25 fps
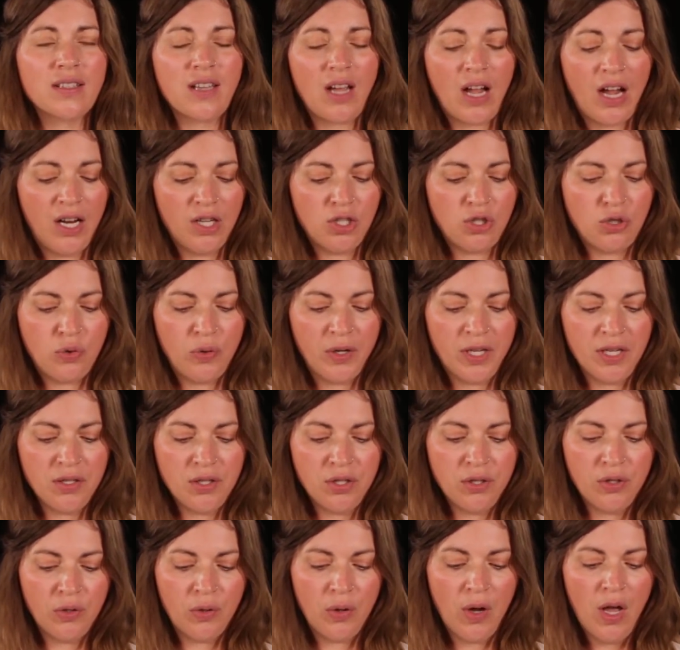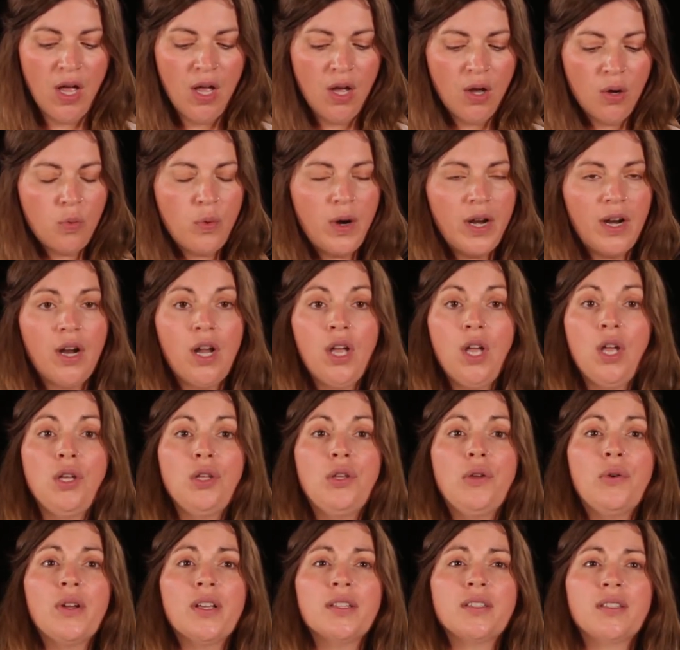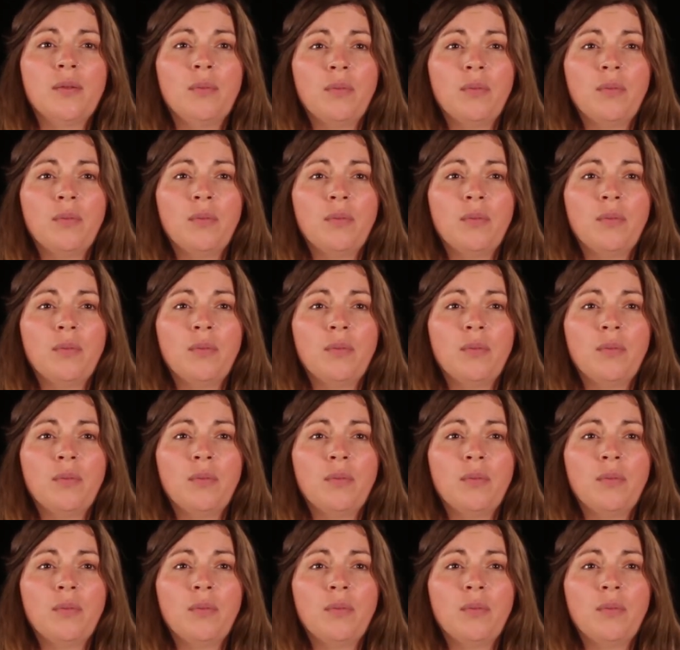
catch-22, where U.S.